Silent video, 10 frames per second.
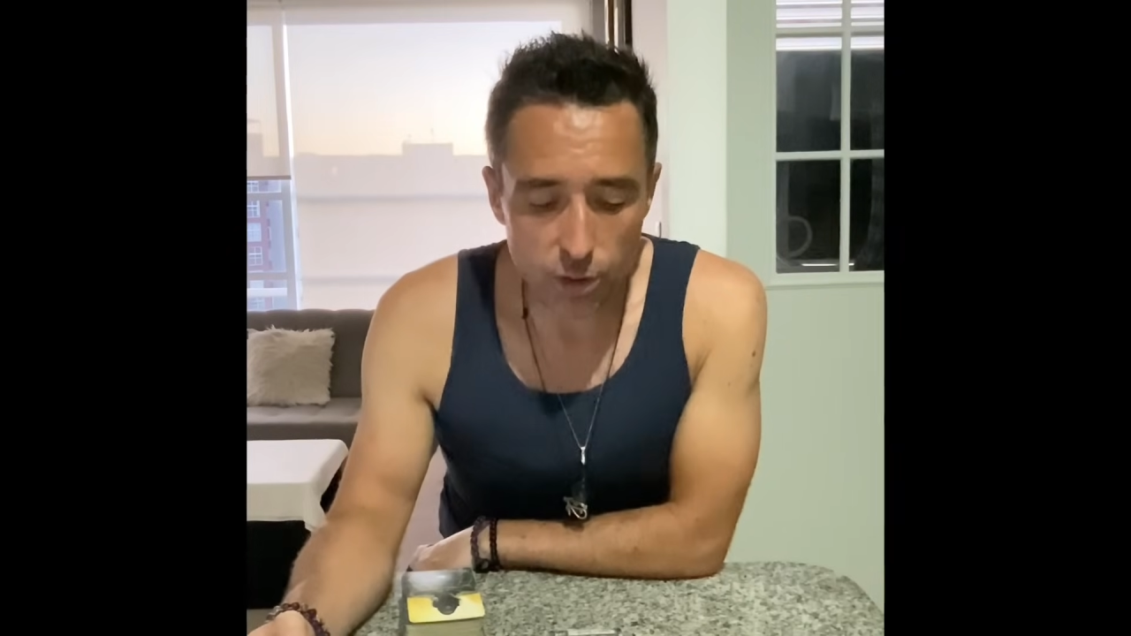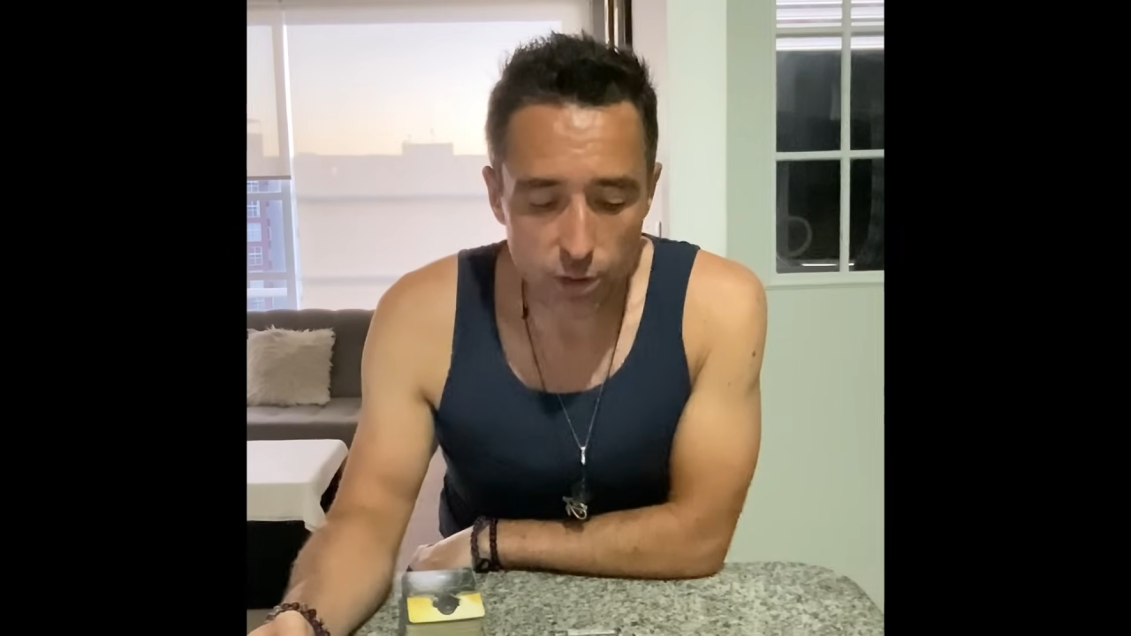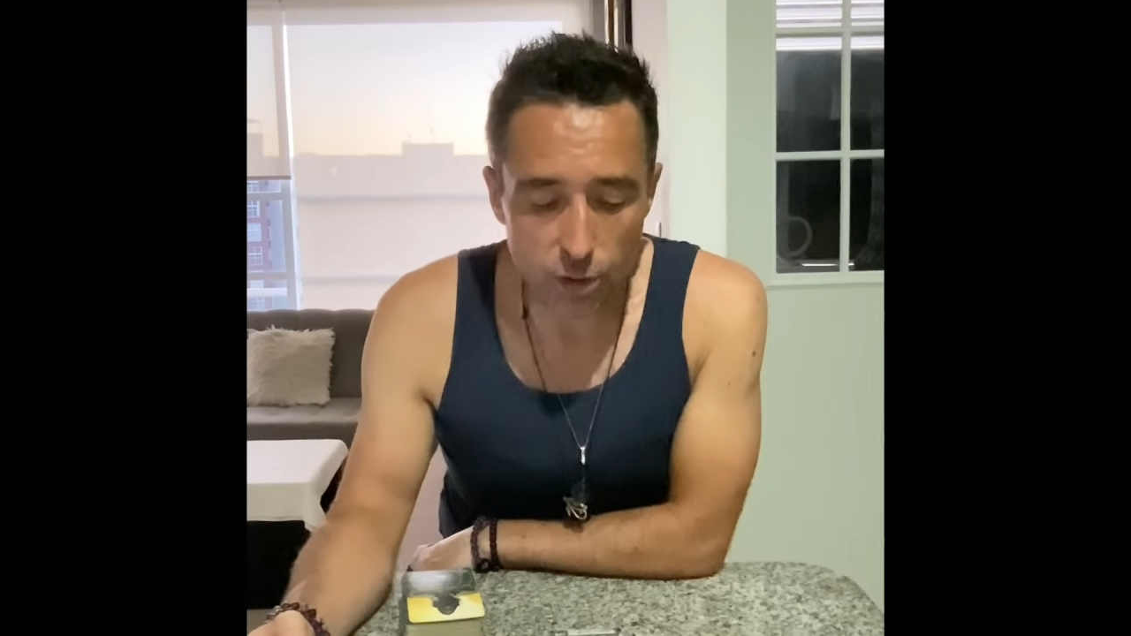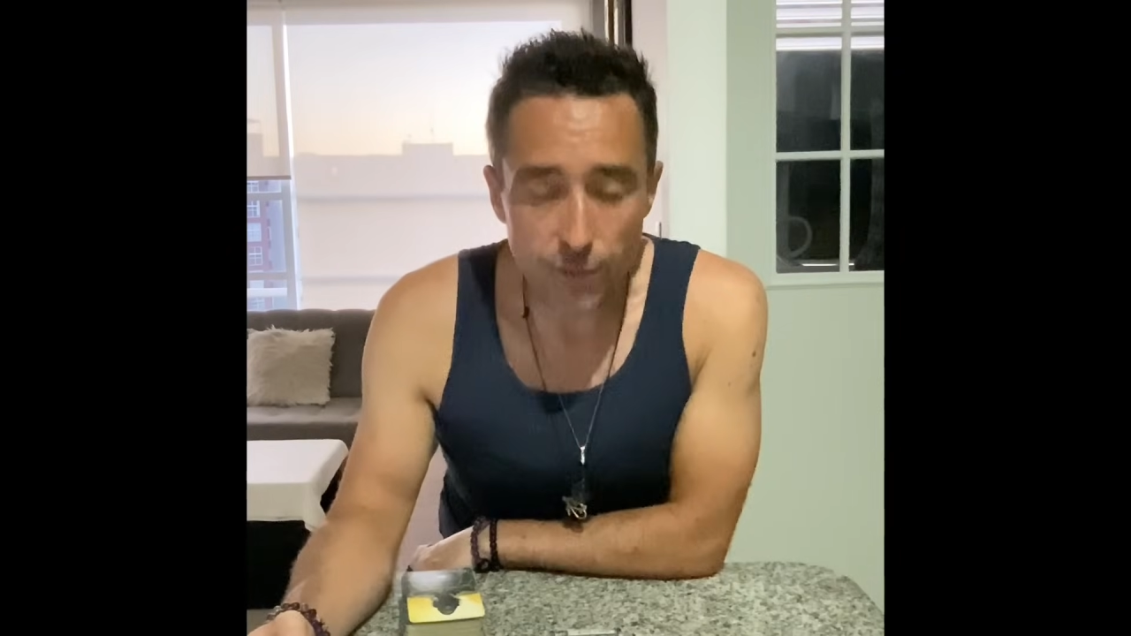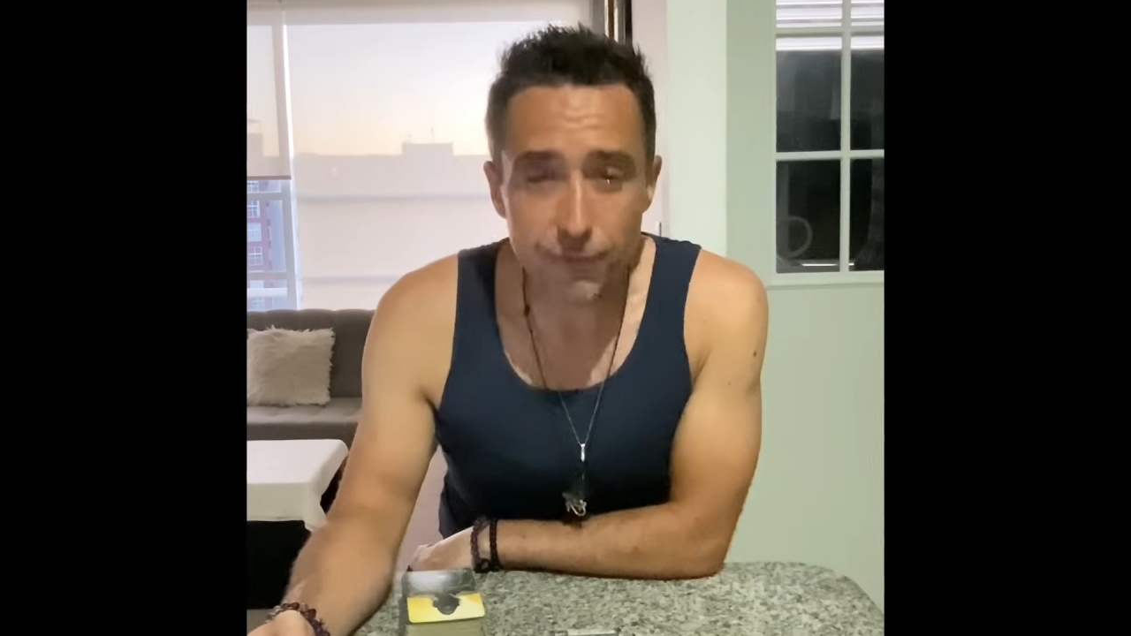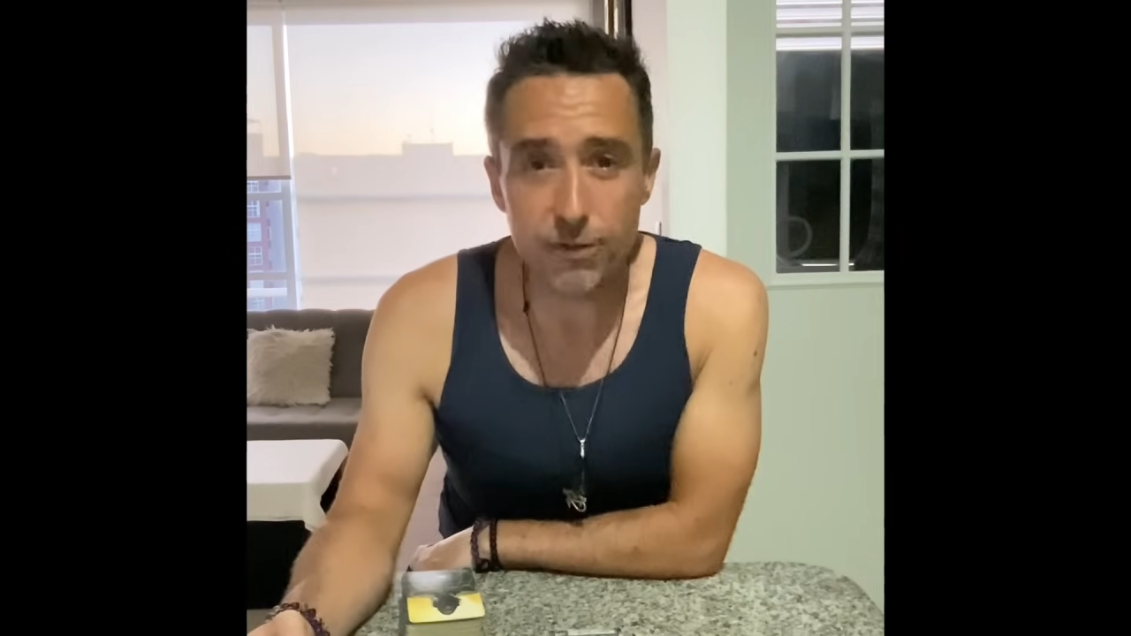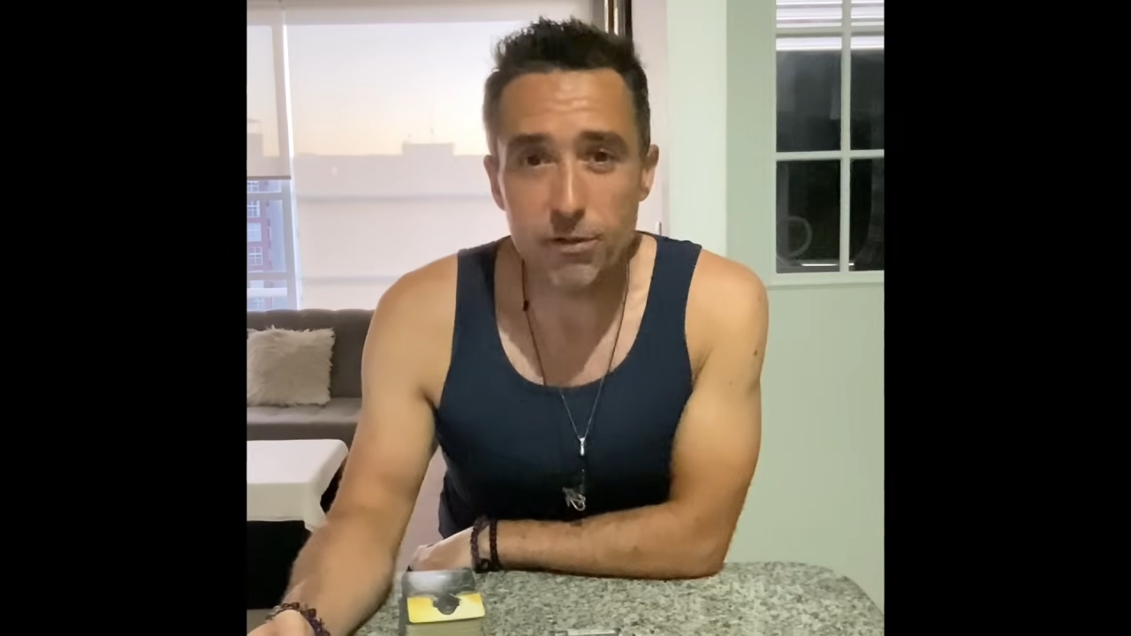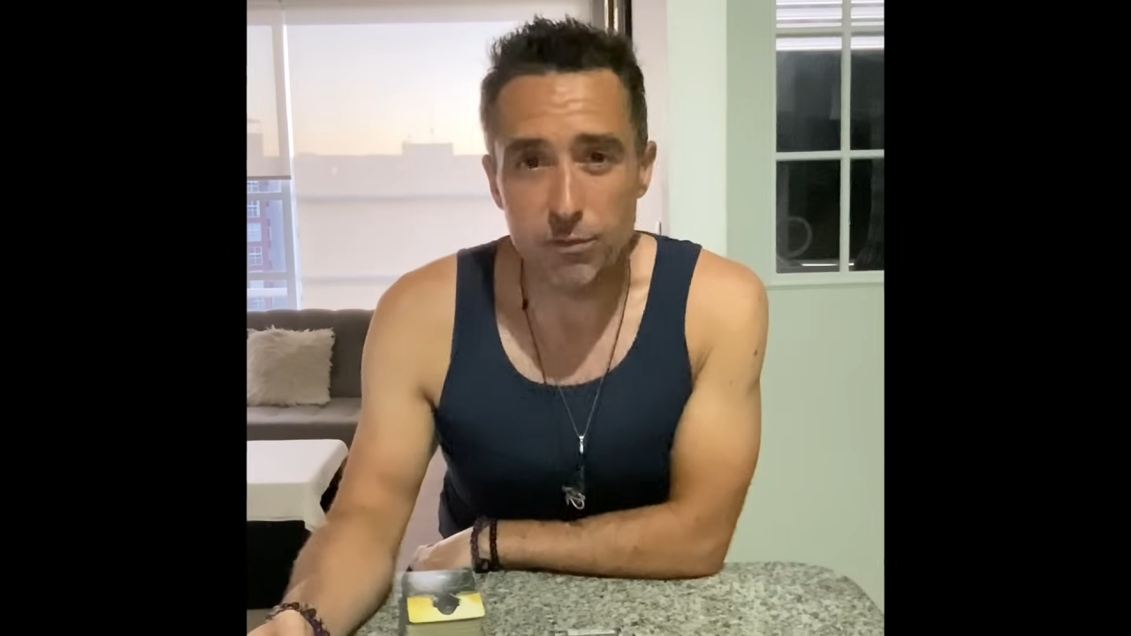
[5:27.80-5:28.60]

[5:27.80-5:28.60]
cut through the